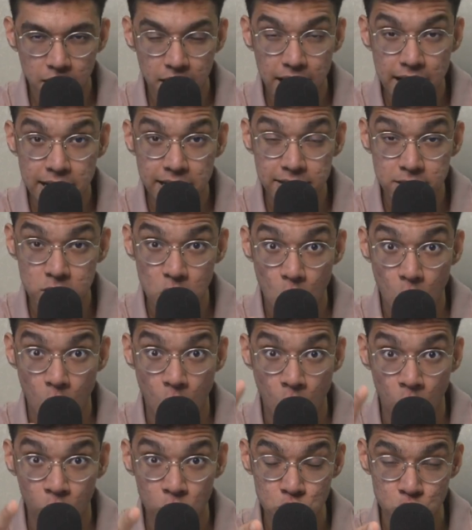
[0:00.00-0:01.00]
It is
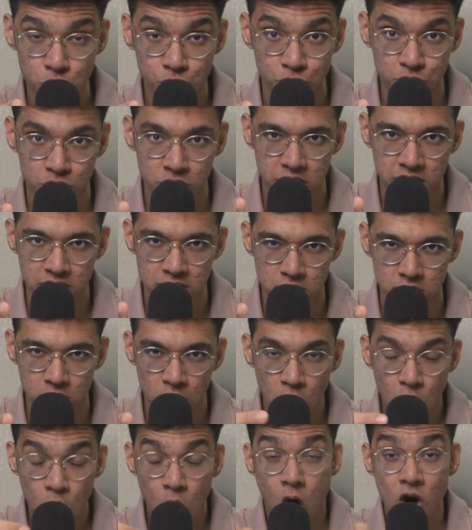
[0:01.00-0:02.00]
also for the reason
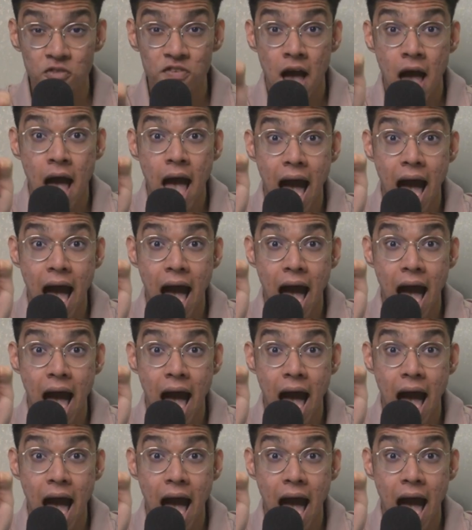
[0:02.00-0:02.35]
of